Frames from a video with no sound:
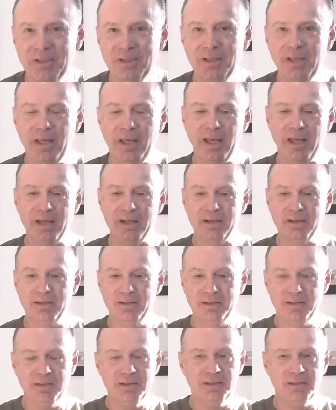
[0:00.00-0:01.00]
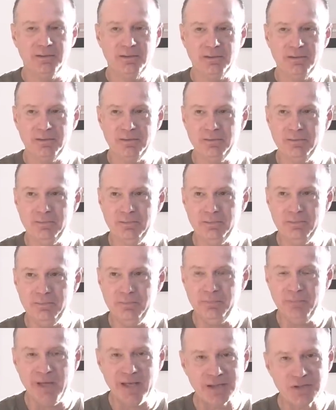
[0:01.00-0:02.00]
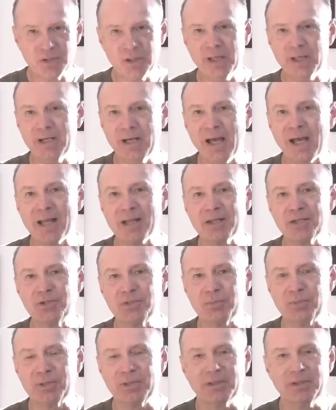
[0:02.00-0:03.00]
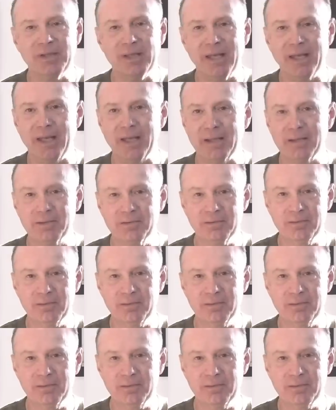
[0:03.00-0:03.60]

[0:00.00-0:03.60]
And that's an acknowledgement that,